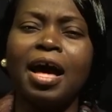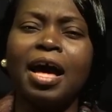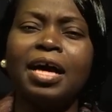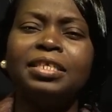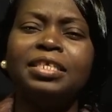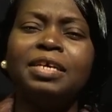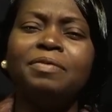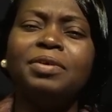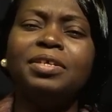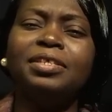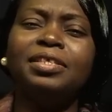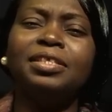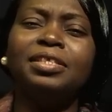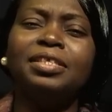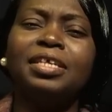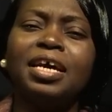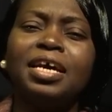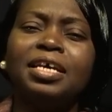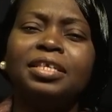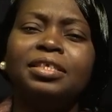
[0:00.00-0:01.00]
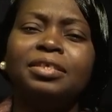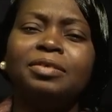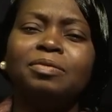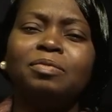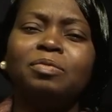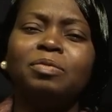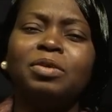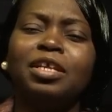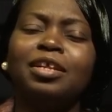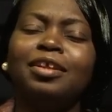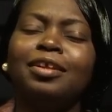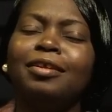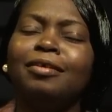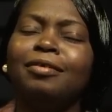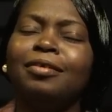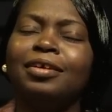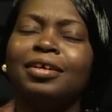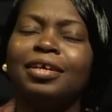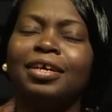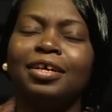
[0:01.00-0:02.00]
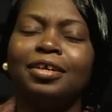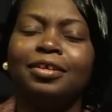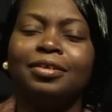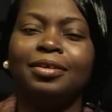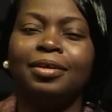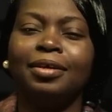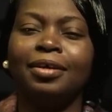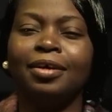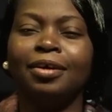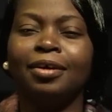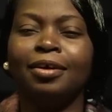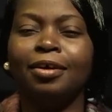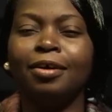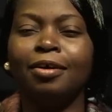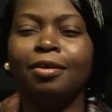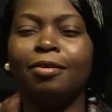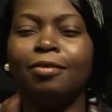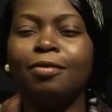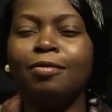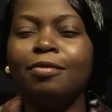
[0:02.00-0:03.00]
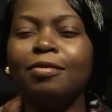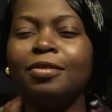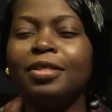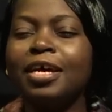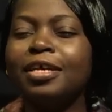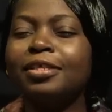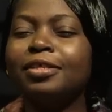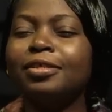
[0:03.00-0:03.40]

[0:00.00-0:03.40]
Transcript: And David said with longing, "Oh, that